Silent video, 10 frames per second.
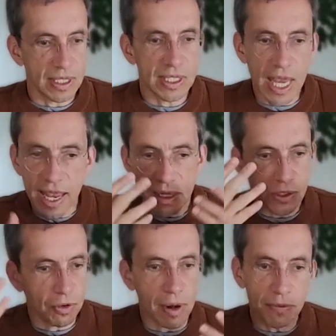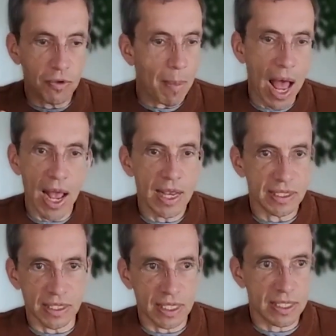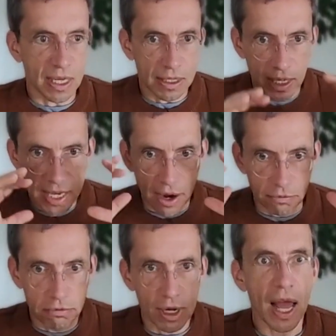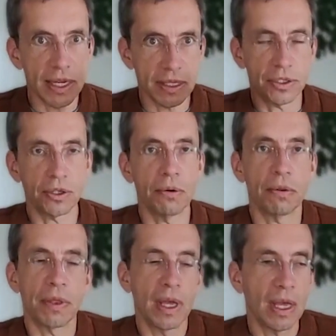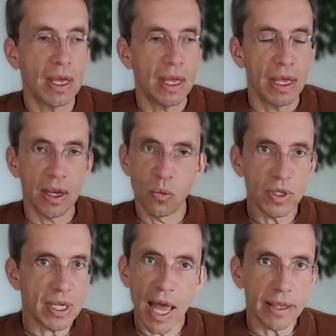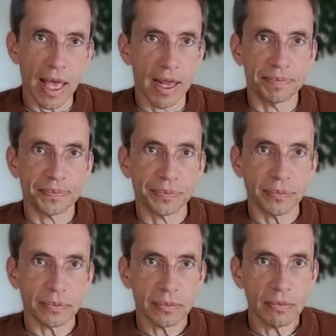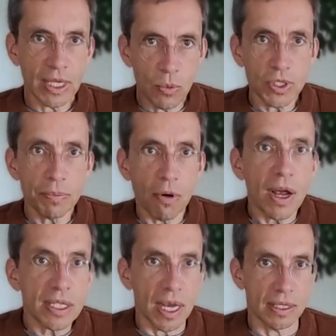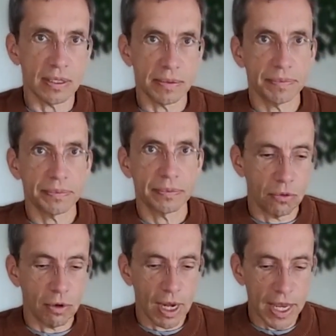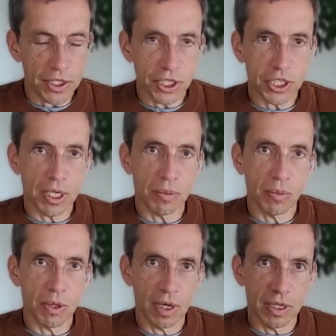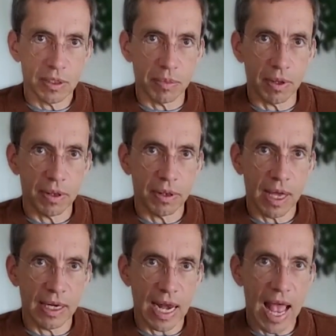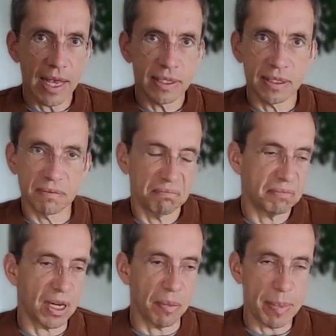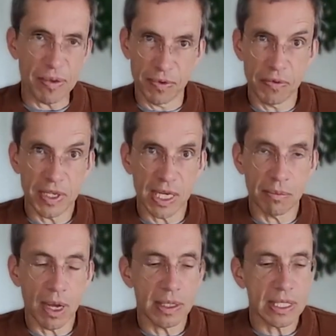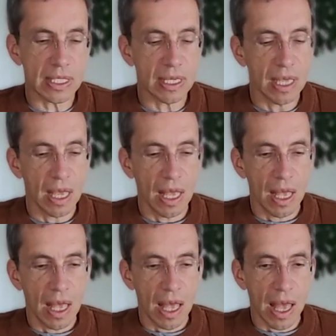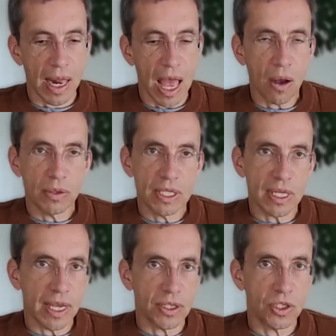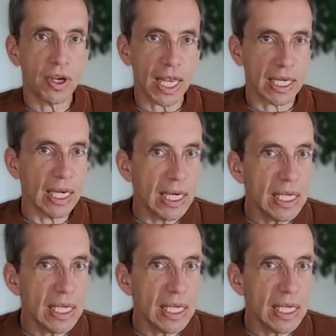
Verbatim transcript: the scales fell from my eyes and suddenly I realized the truth. It wasn't like that. It was a process. The relationship with Elizabeth had lasted, you know, maybe 15 months. And I would say it took at